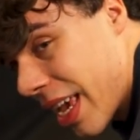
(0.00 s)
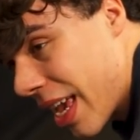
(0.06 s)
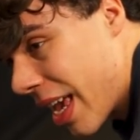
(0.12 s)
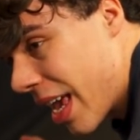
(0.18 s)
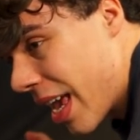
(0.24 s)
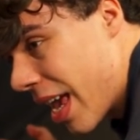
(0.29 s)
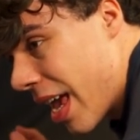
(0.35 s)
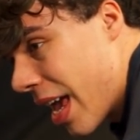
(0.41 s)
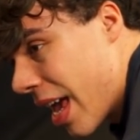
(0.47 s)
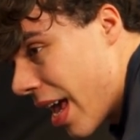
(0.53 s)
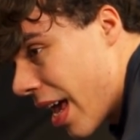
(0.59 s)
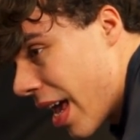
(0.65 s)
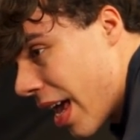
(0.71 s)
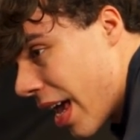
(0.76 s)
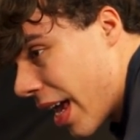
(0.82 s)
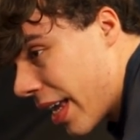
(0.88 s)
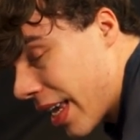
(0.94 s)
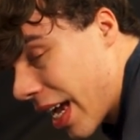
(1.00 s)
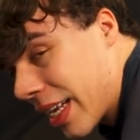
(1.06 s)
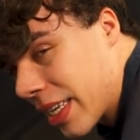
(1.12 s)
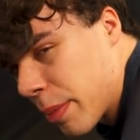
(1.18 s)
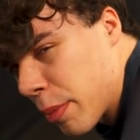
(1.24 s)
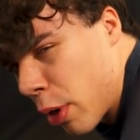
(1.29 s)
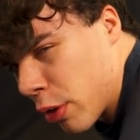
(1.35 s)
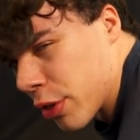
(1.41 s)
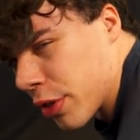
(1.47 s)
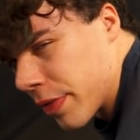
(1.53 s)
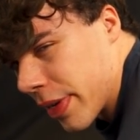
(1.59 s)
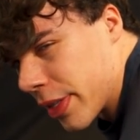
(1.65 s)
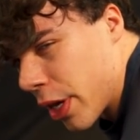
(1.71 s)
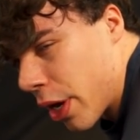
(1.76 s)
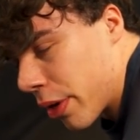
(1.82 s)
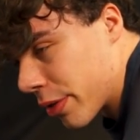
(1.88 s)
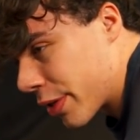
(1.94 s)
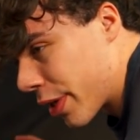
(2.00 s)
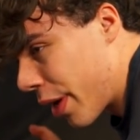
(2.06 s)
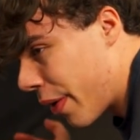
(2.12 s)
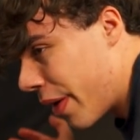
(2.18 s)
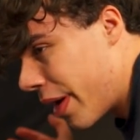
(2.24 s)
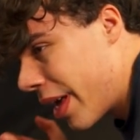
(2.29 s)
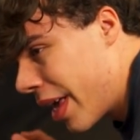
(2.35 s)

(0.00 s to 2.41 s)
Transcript: You did most of it. Yeah, I did most of it though. So.